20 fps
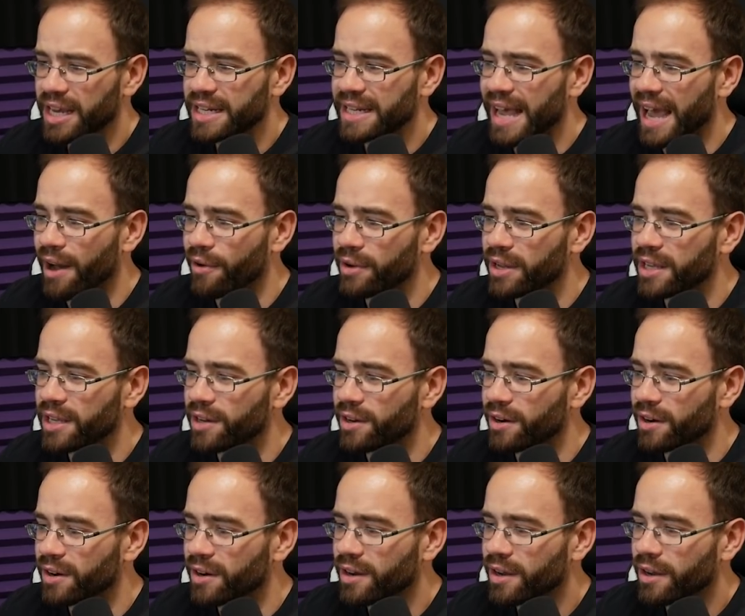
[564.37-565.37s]
down
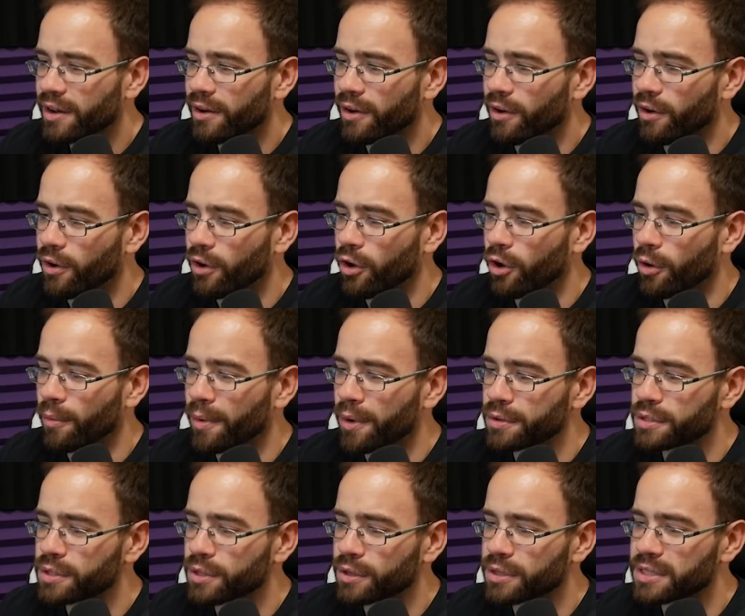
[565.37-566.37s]
here
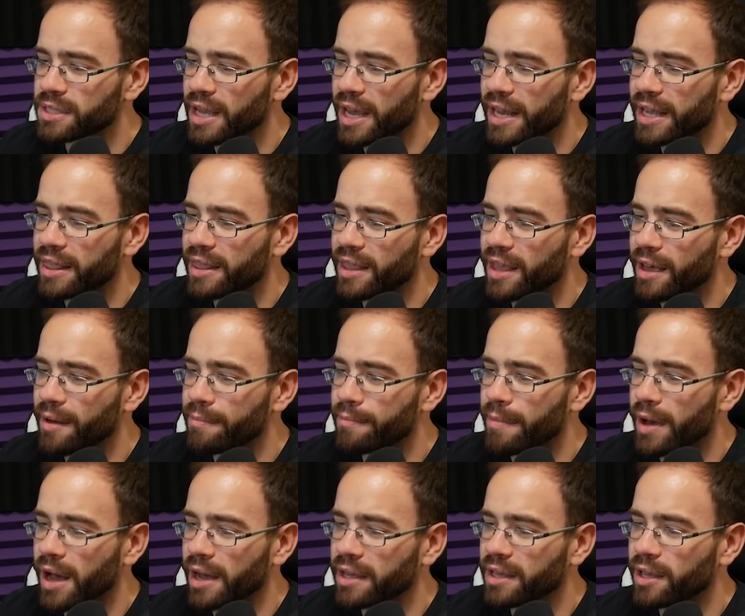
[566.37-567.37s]
almost looks like them
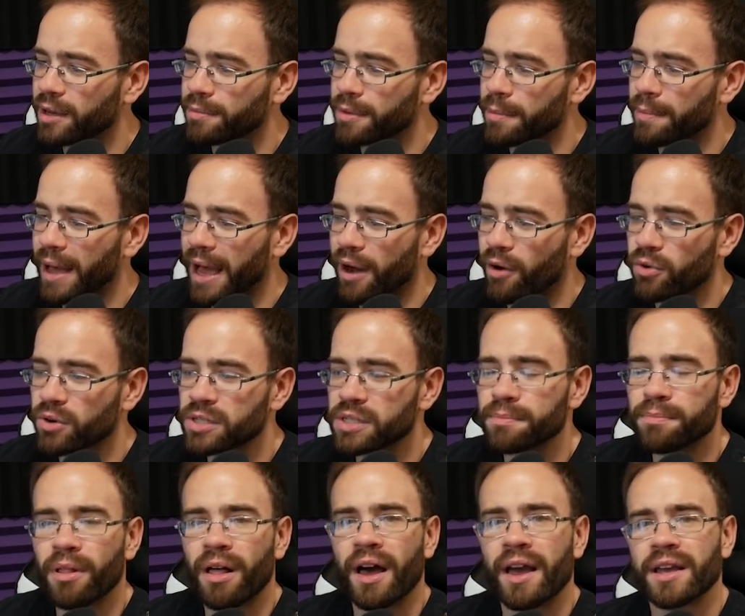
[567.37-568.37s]
mocking up the power
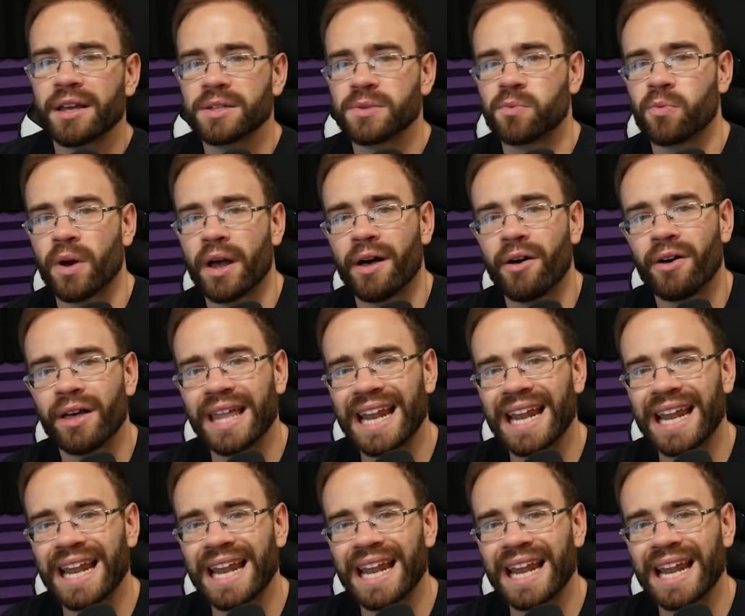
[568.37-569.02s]
supply as well.